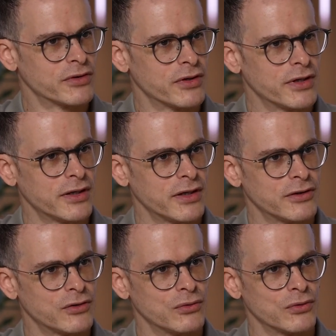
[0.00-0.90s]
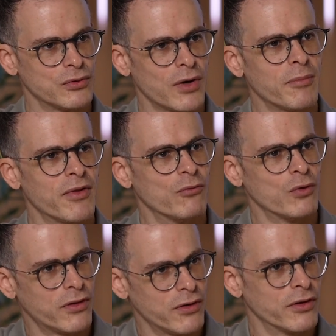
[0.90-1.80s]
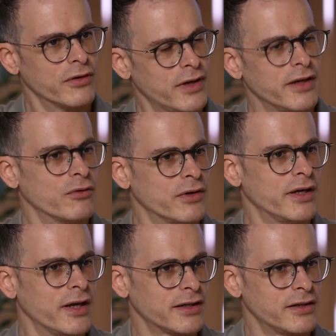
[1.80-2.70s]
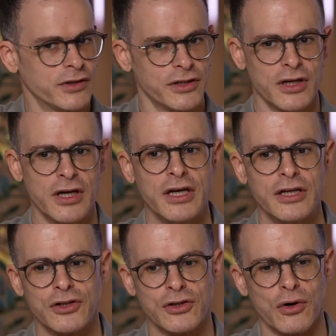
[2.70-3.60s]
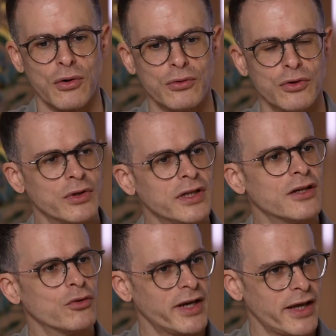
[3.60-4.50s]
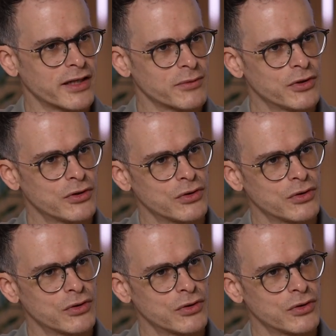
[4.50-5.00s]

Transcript: right, to help them with their day-to-day activities. So you would need a domain expert